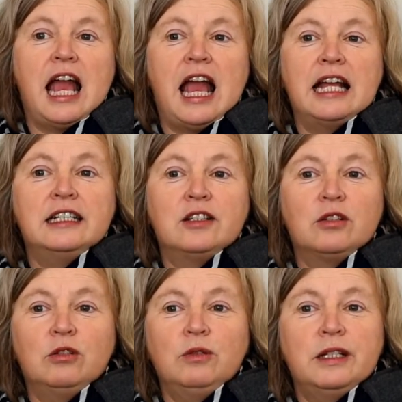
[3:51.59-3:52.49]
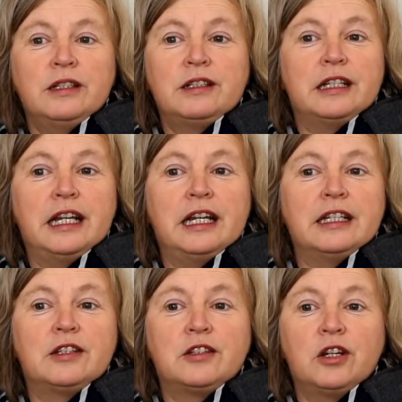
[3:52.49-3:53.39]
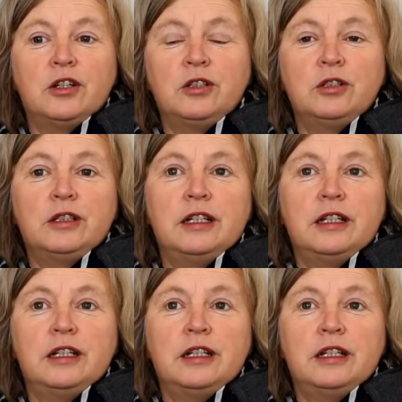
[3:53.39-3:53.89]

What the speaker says: And it's always so